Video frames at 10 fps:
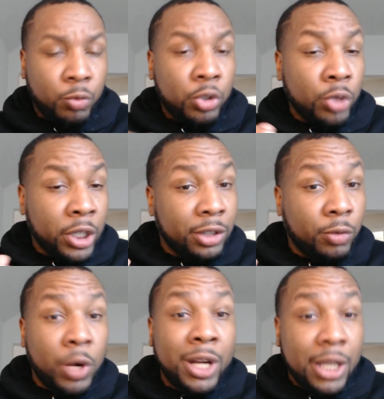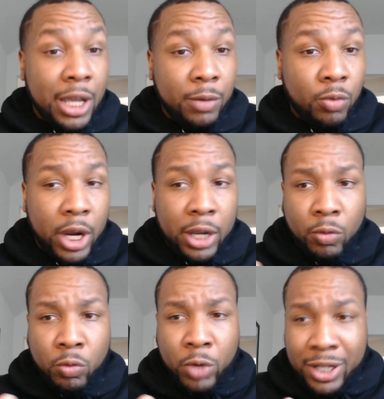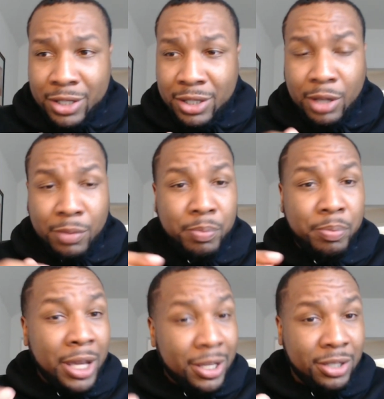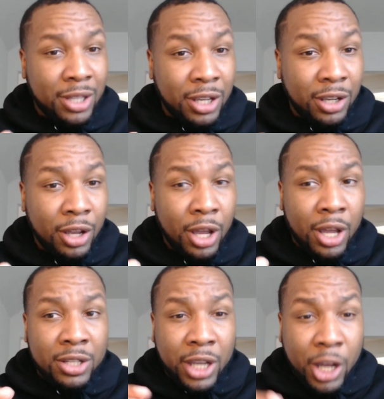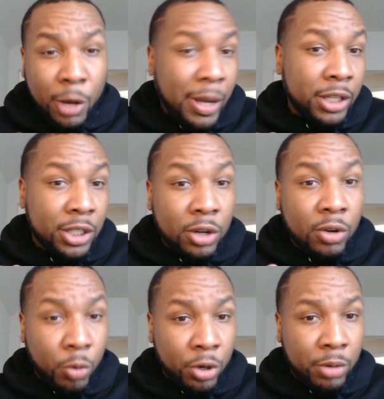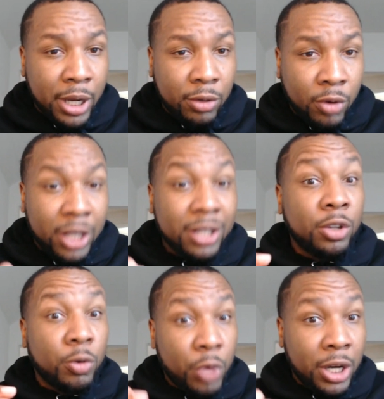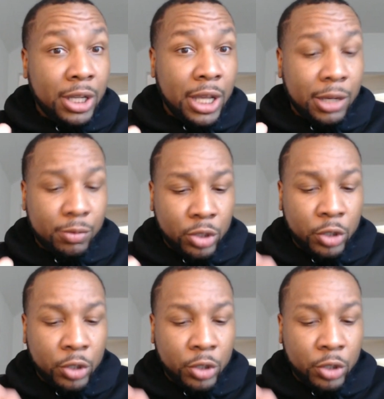When you look at the running game, right? What is the best thing to help out a young quarterback, right? The running game.